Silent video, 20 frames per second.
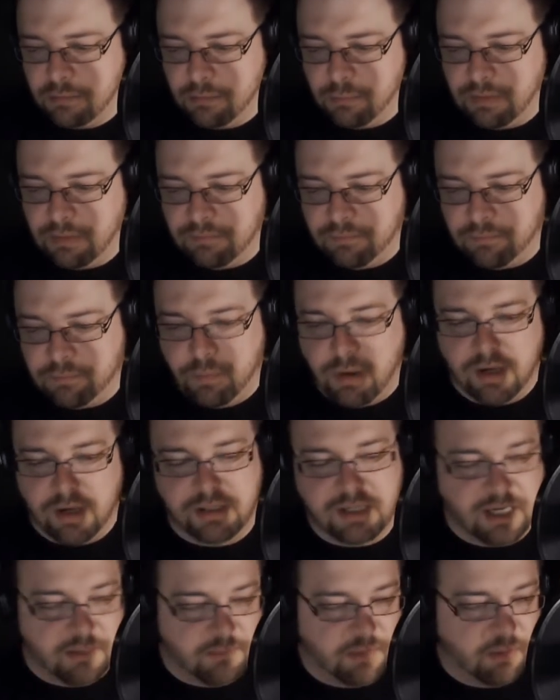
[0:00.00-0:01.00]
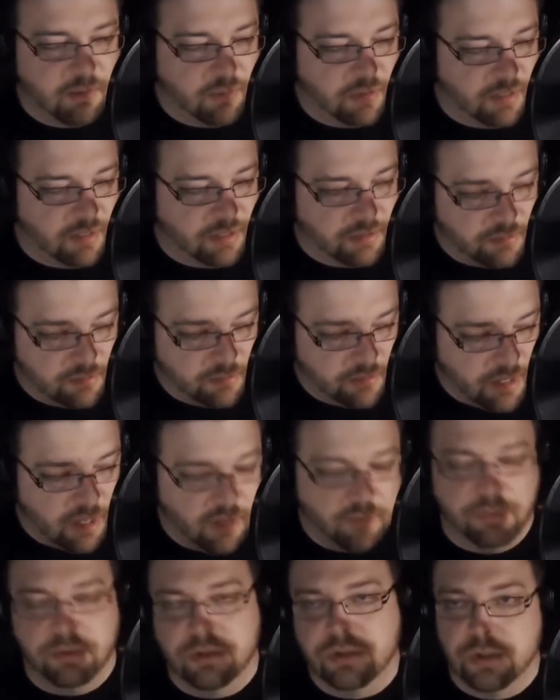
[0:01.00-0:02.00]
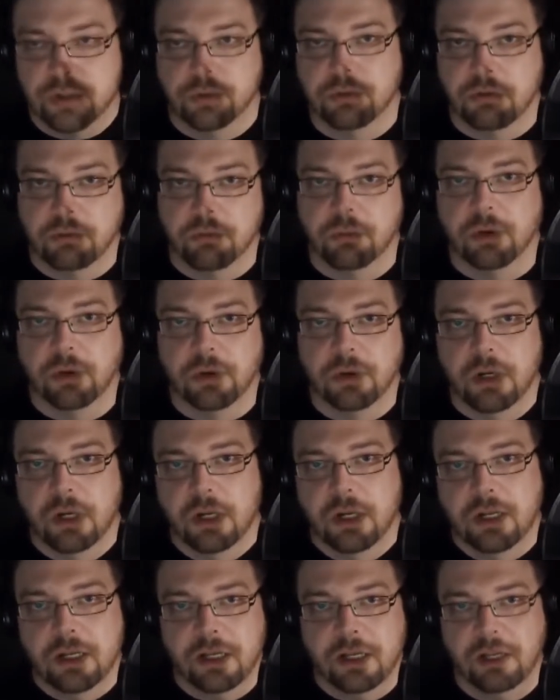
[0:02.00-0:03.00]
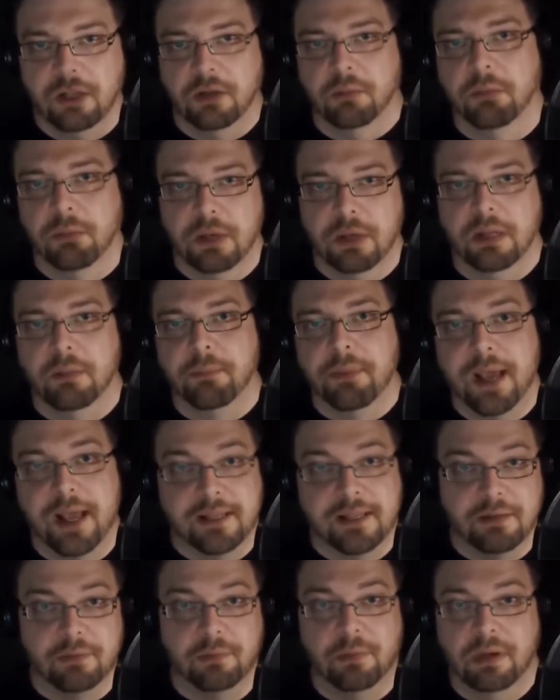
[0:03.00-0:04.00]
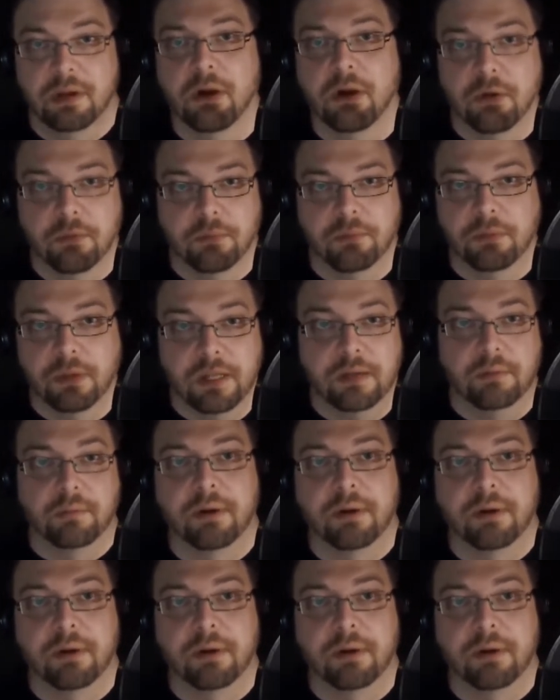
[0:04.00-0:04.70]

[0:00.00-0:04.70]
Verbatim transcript: we've watched anime where like helpless children were killed in the past, and we all really